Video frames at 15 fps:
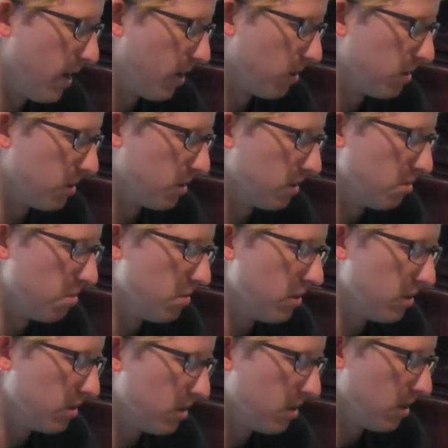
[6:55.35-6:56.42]
now is
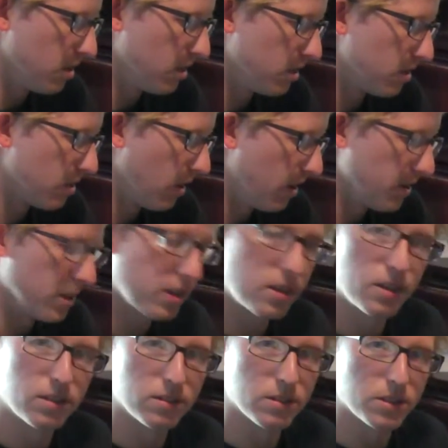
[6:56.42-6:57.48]
in the tonic,